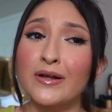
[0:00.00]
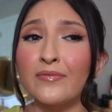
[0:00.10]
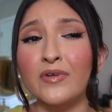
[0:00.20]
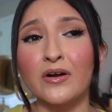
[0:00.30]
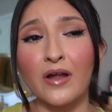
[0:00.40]

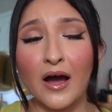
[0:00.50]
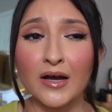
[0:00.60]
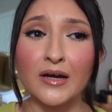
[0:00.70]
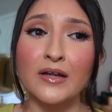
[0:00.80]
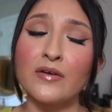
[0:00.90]
if they're not
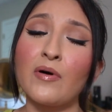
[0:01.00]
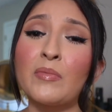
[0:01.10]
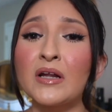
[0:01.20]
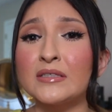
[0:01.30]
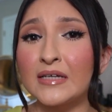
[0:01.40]
good, if I'm
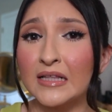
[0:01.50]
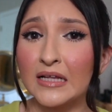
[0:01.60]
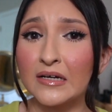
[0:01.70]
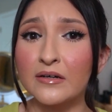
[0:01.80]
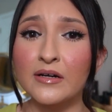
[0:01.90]
gonna
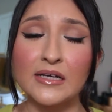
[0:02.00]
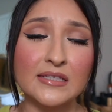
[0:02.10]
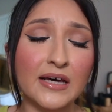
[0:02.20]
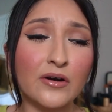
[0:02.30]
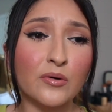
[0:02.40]
declutter,
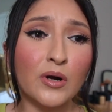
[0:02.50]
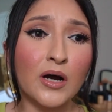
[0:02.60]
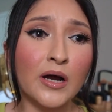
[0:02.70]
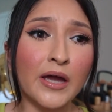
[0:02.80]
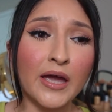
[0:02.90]
etc.